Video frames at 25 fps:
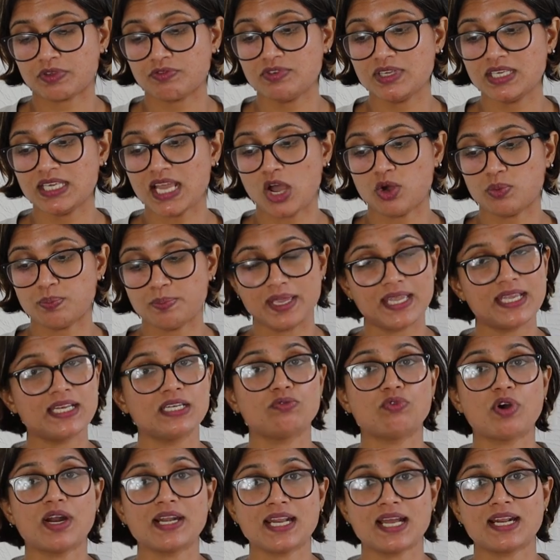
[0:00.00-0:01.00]
we have
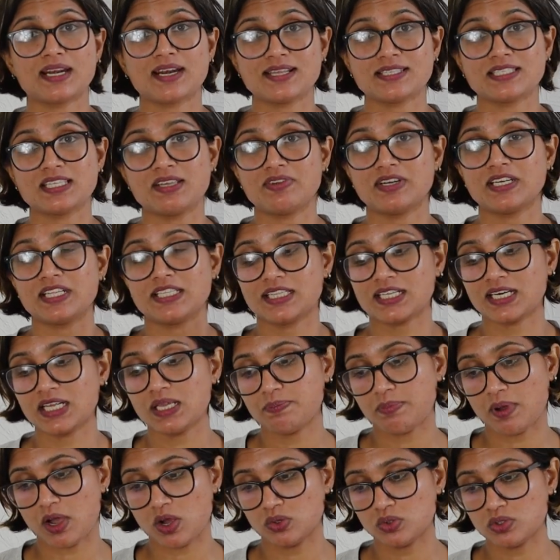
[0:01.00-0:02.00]
paid
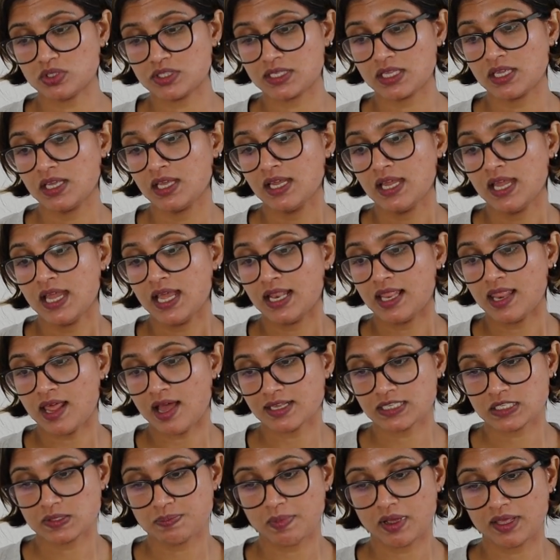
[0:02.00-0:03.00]
£173
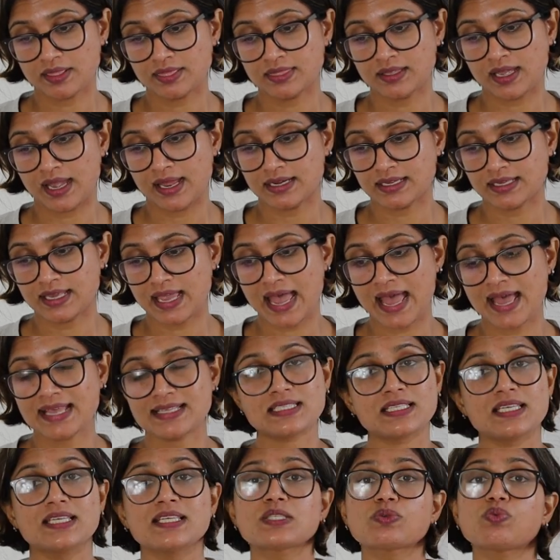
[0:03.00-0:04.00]
last month, and
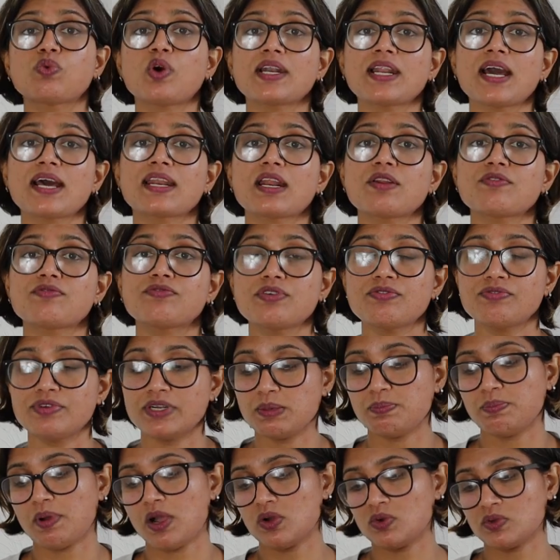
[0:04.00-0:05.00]
gas is
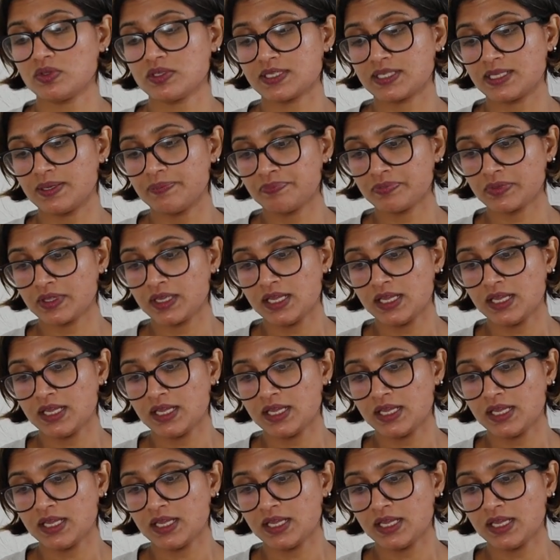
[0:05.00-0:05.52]
£150.